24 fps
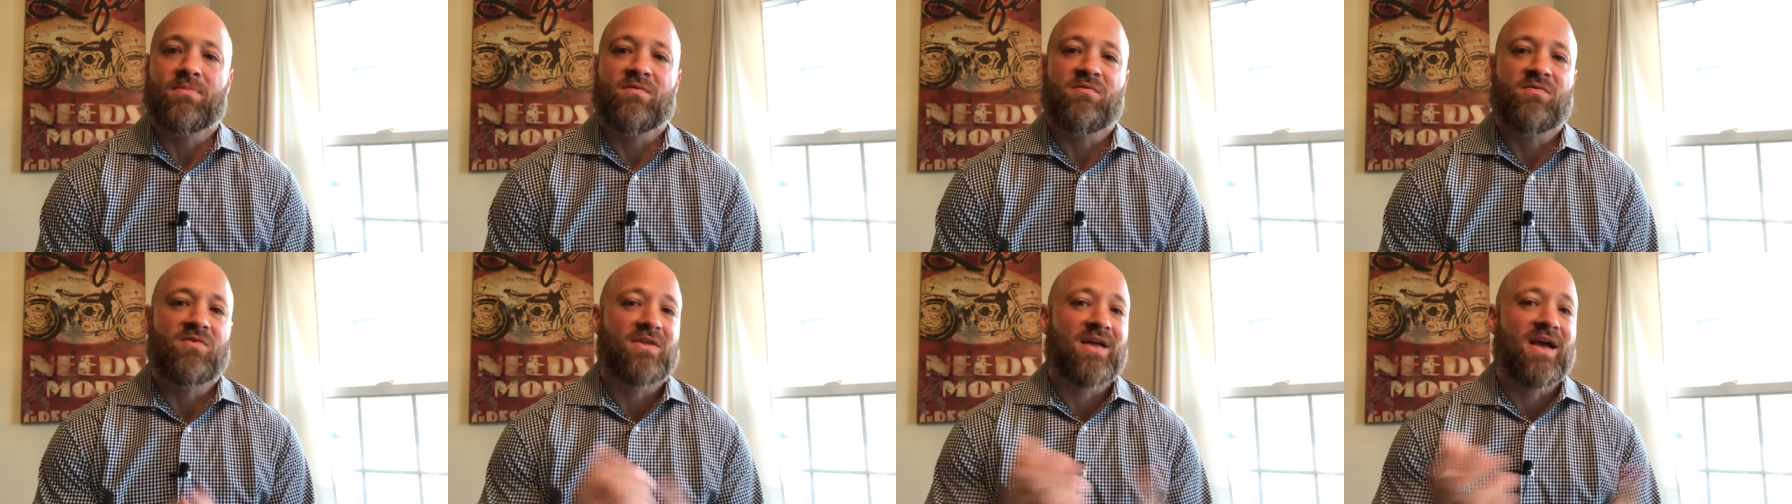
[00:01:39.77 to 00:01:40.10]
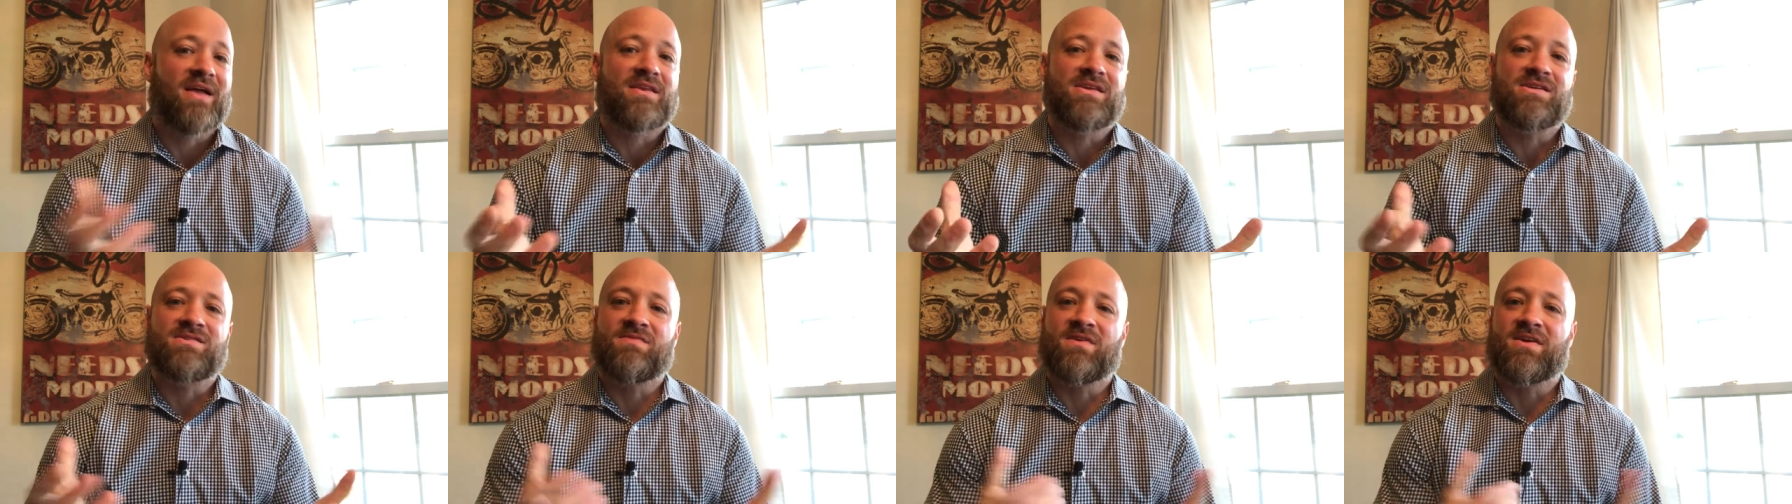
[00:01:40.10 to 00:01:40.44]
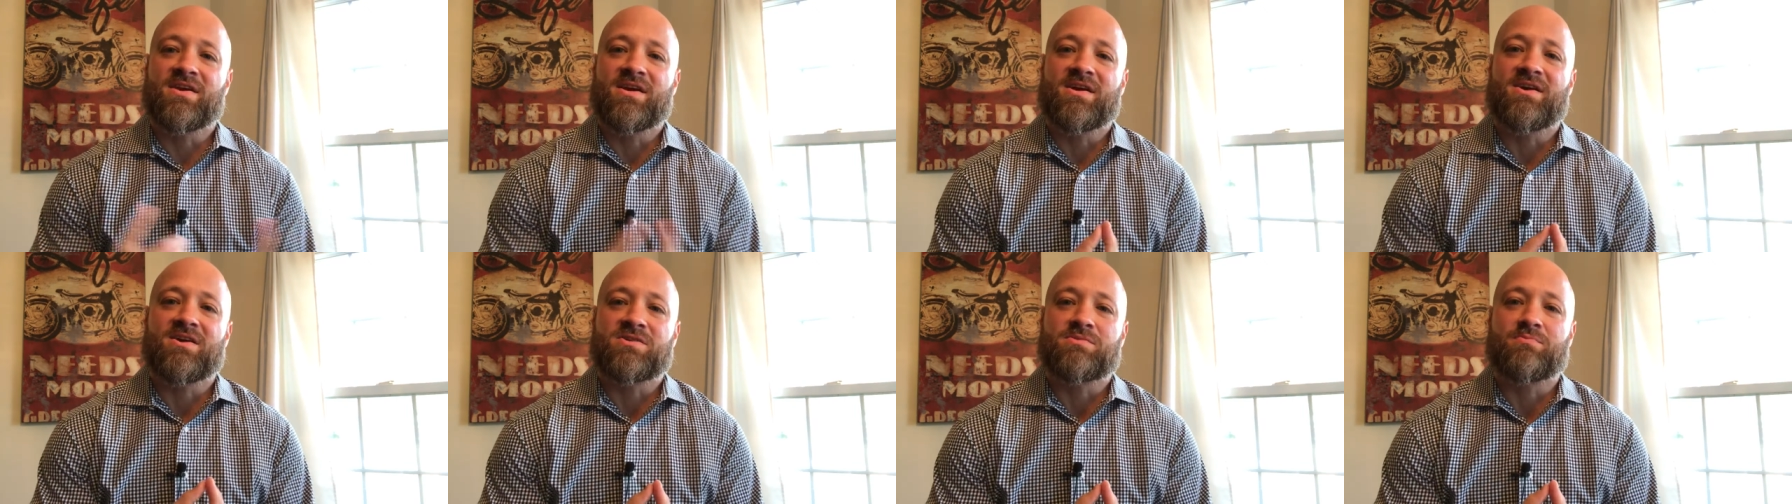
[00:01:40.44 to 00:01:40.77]
if you like these
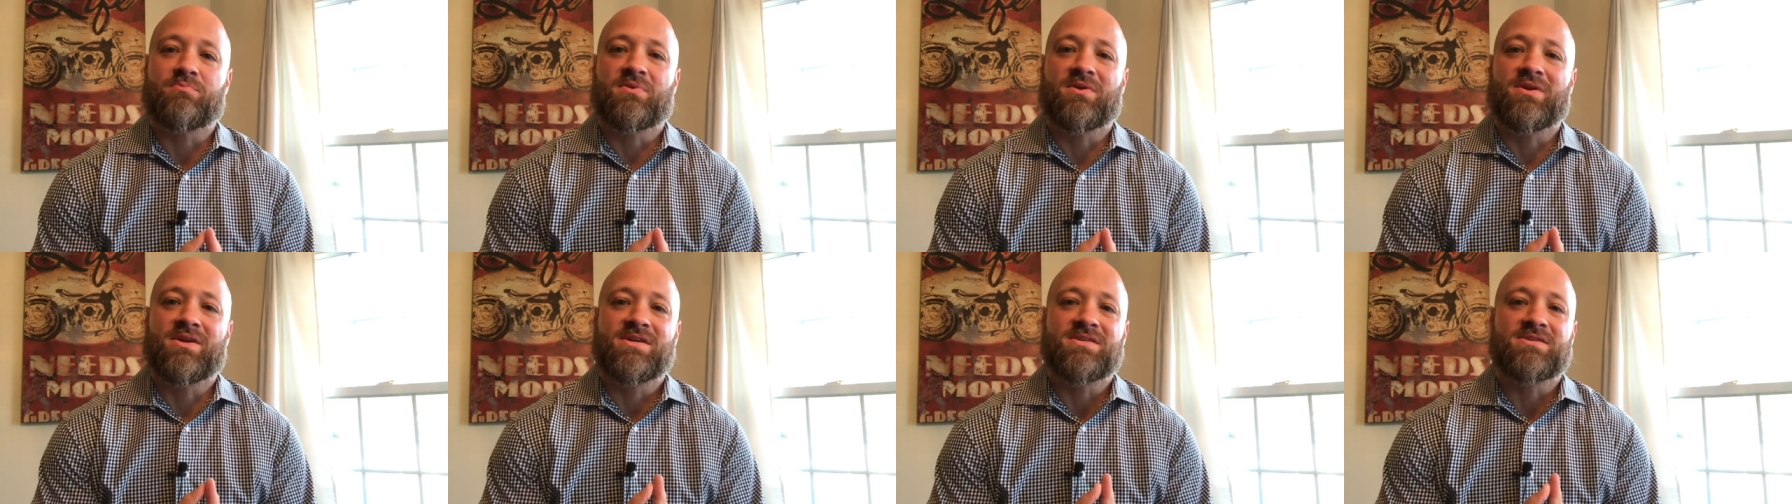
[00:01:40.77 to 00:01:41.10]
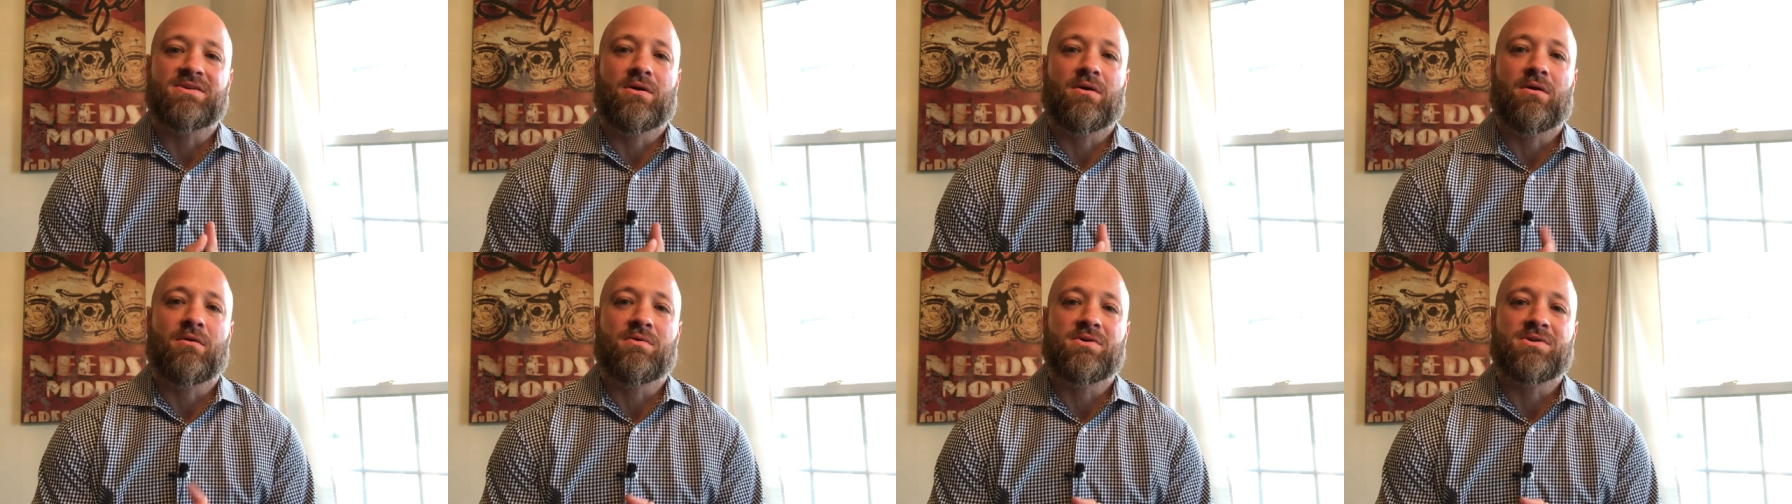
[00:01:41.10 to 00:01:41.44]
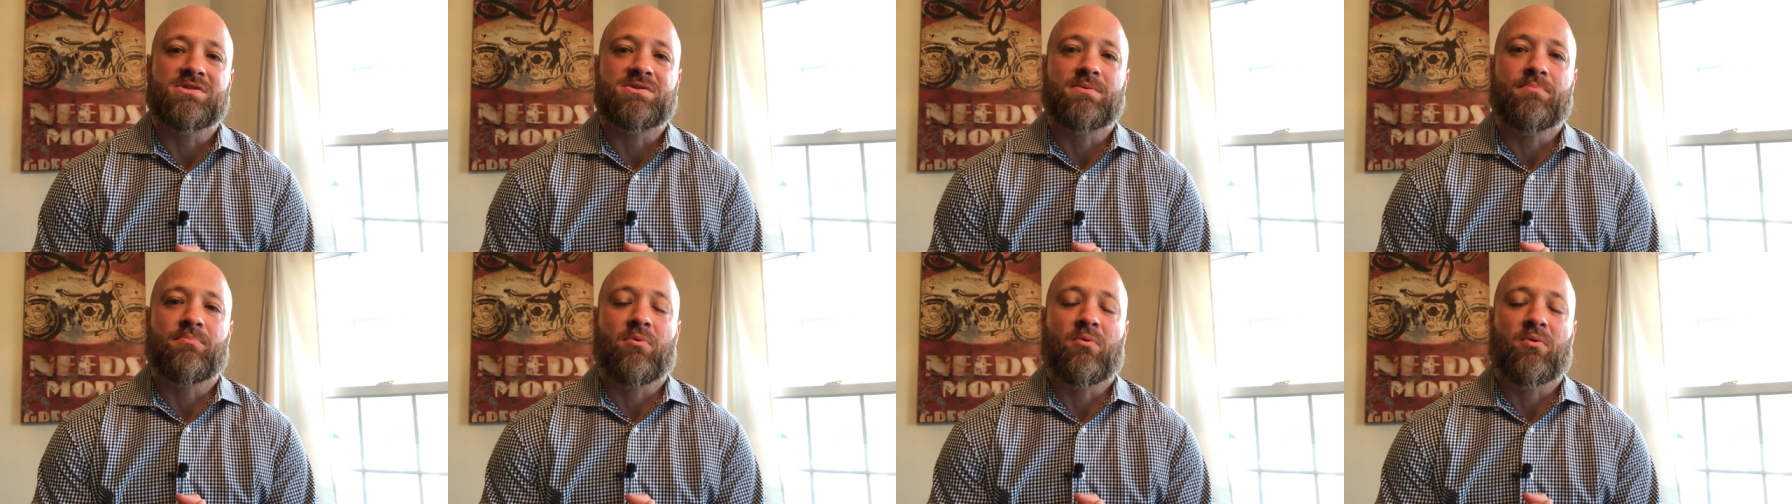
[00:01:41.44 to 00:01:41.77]
videos, please
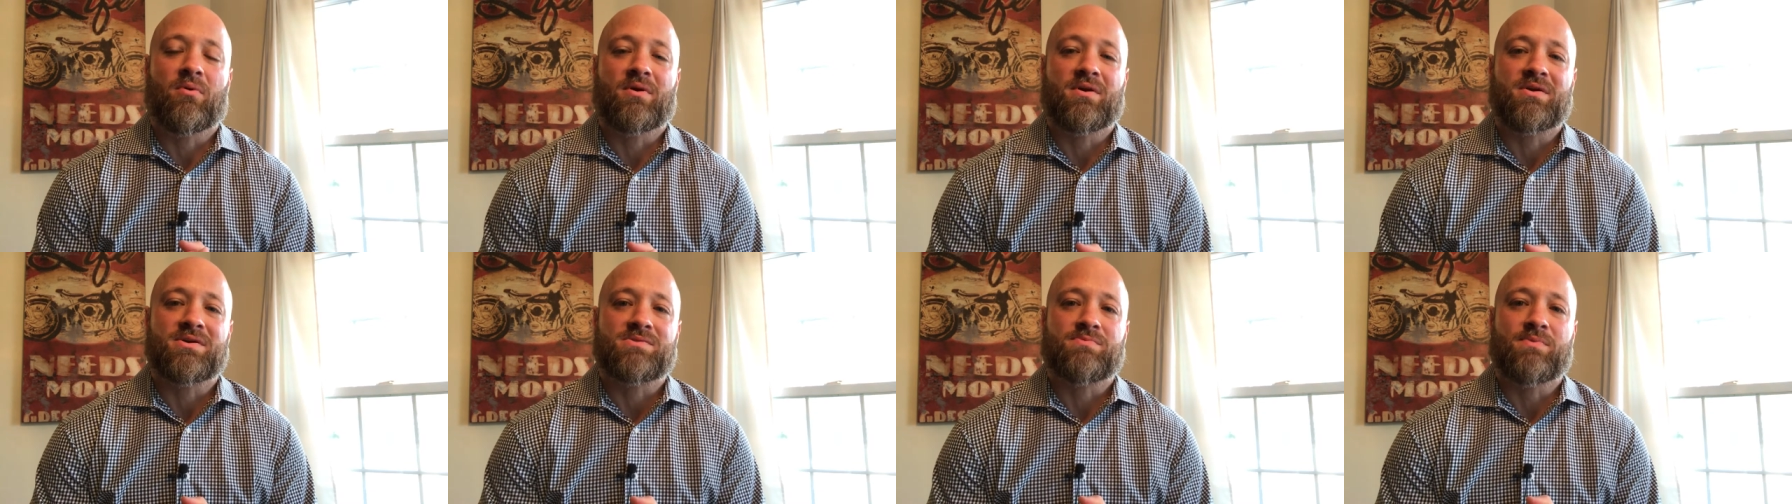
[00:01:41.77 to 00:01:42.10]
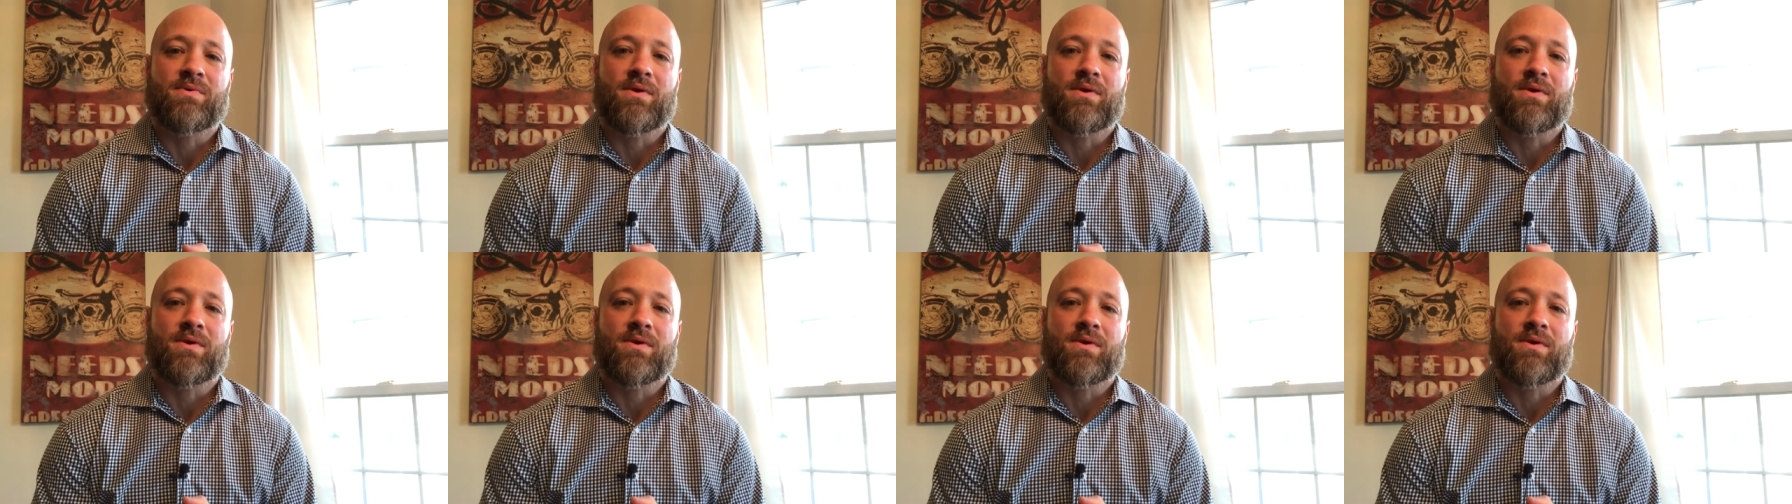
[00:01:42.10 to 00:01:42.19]
always support us.